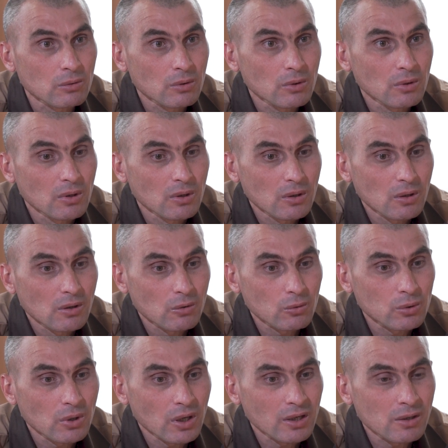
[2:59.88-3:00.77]
Those
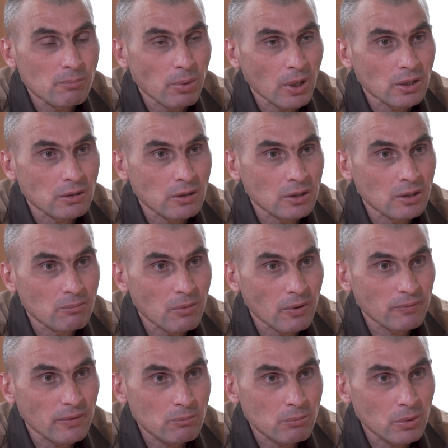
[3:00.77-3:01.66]
inhumans
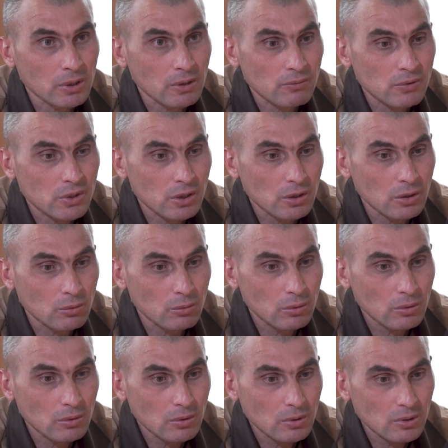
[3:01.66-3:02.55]
took
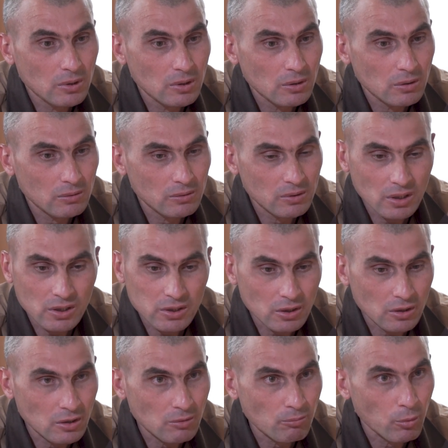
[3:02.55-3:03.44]
me, put a bag over my
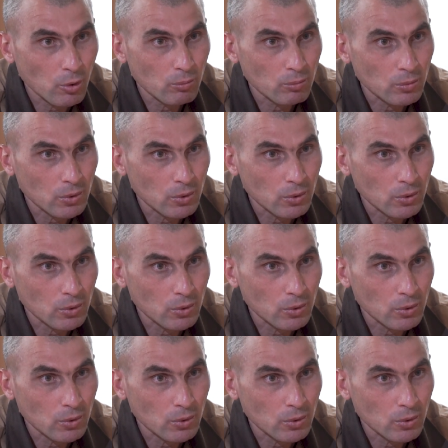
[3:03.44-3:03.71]
head,